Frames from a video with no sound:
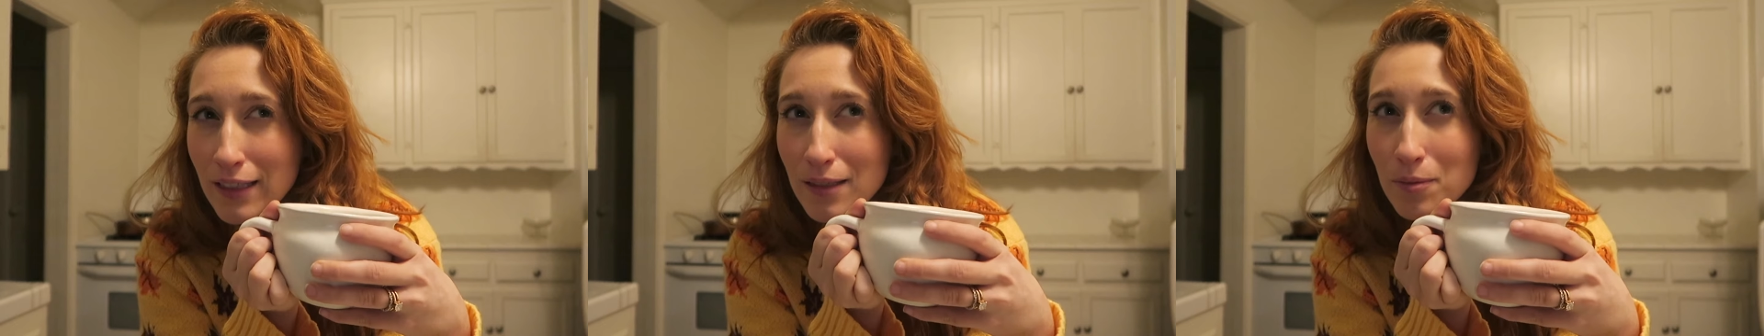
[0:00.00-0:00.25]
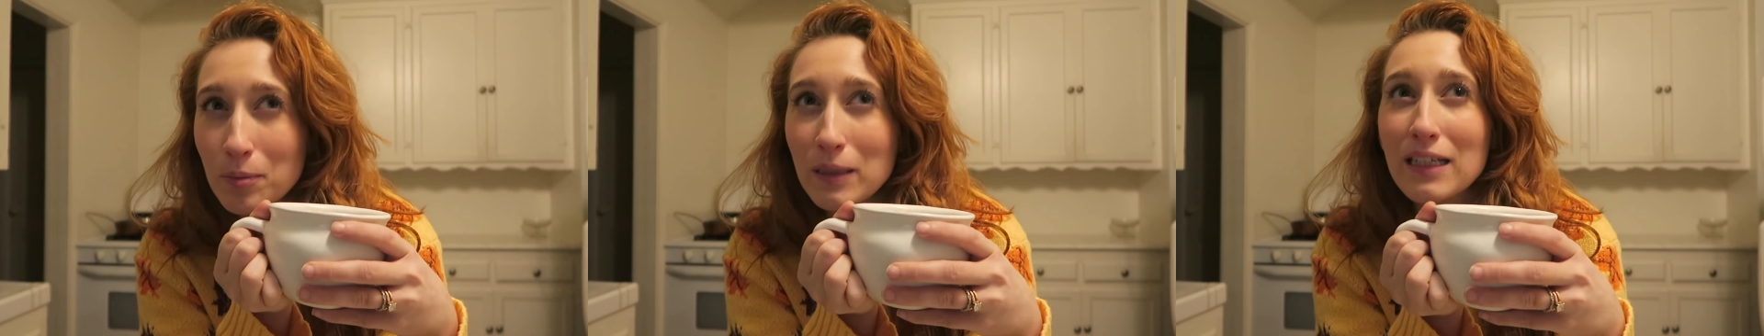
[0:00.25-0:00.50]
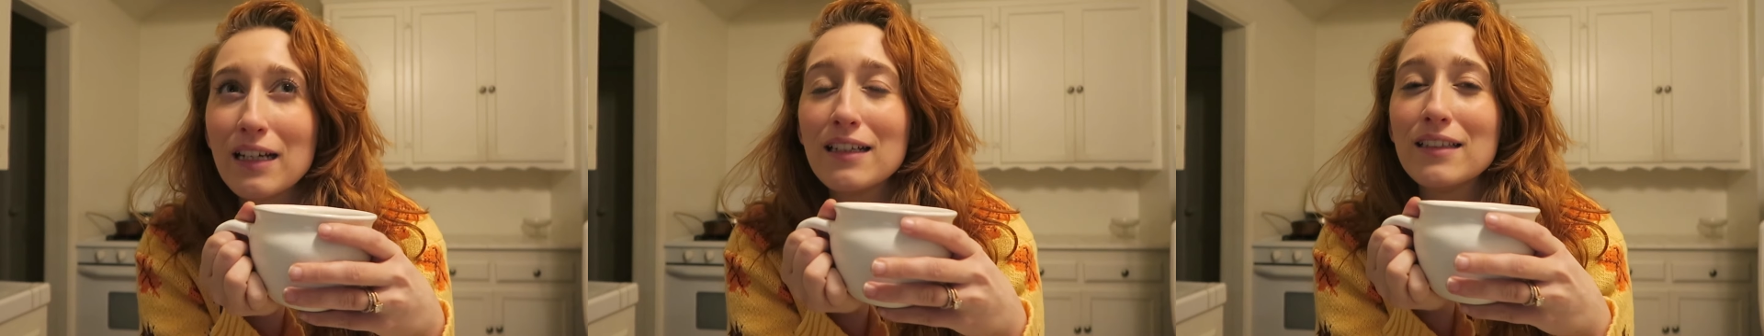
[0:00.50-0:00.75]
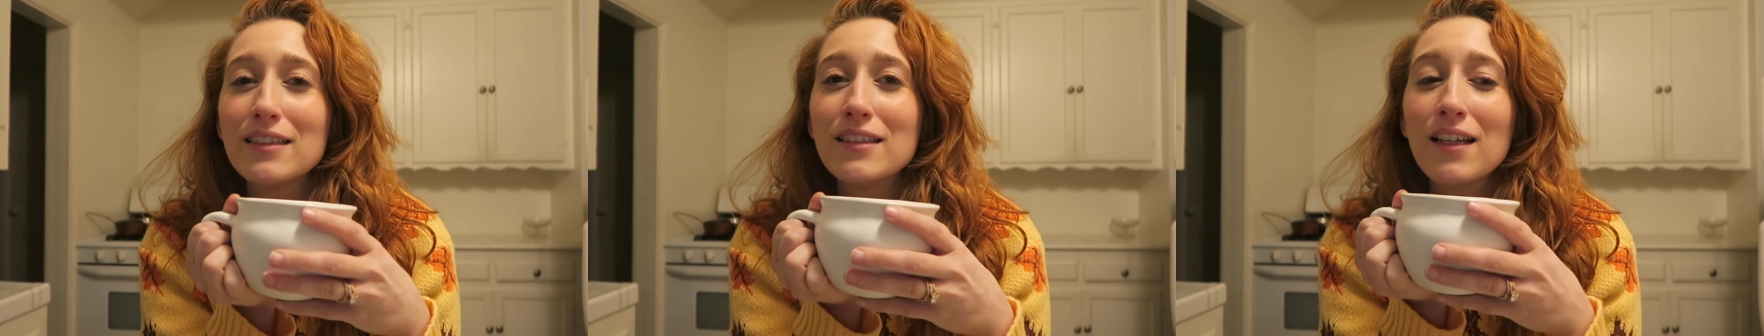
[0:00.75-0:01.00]
it
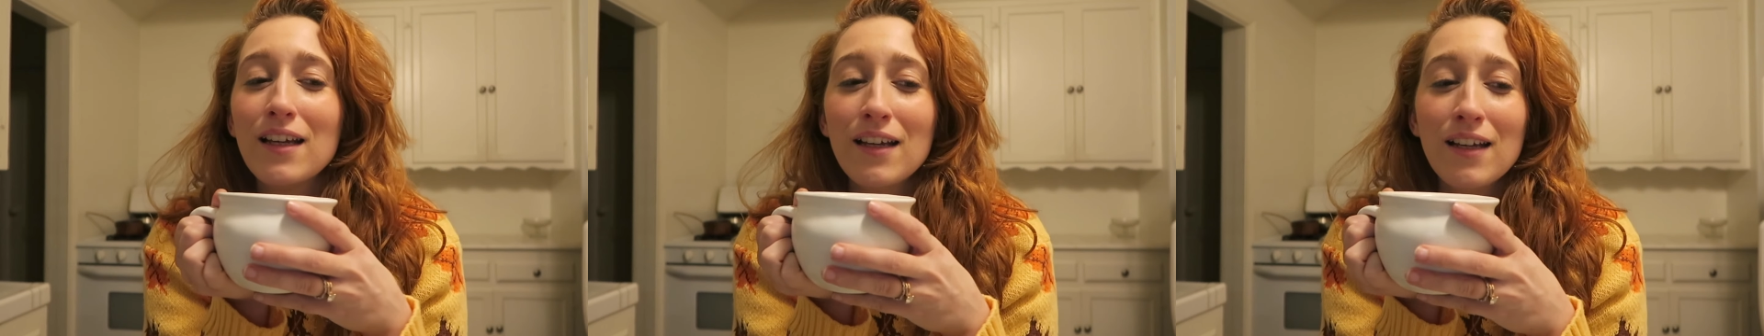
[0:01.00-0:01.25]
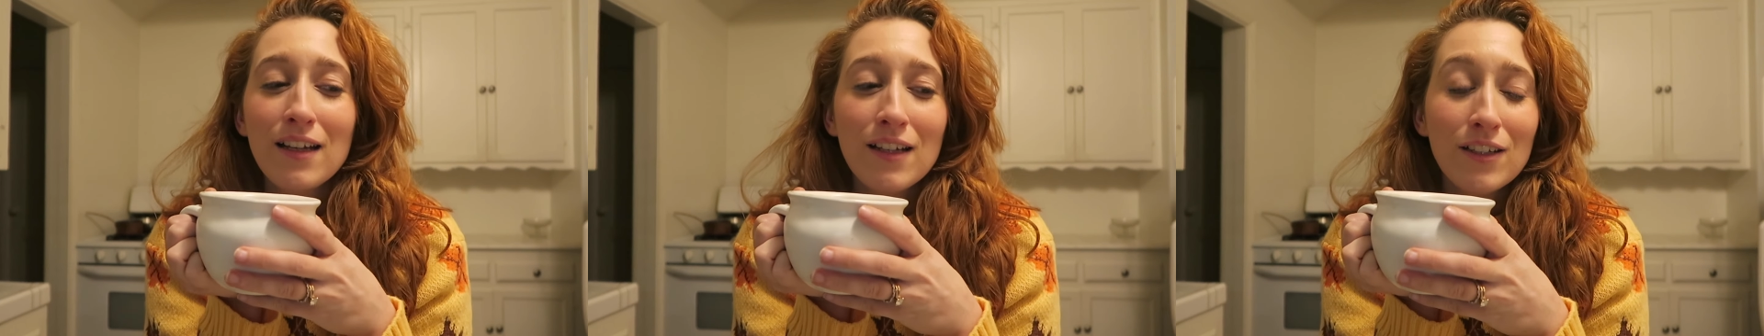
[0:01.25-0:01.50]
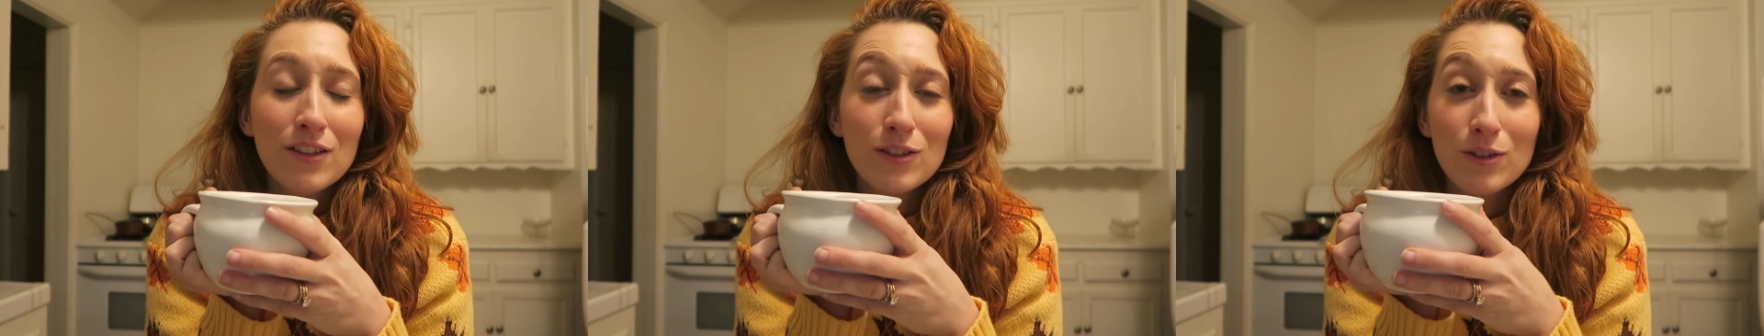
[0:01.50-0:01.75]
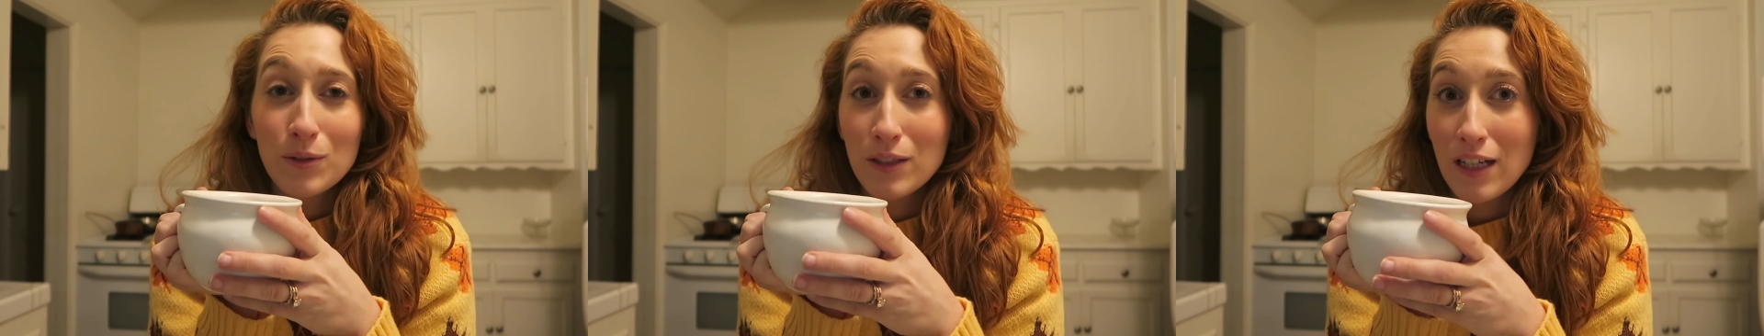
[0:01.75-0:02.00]
because soon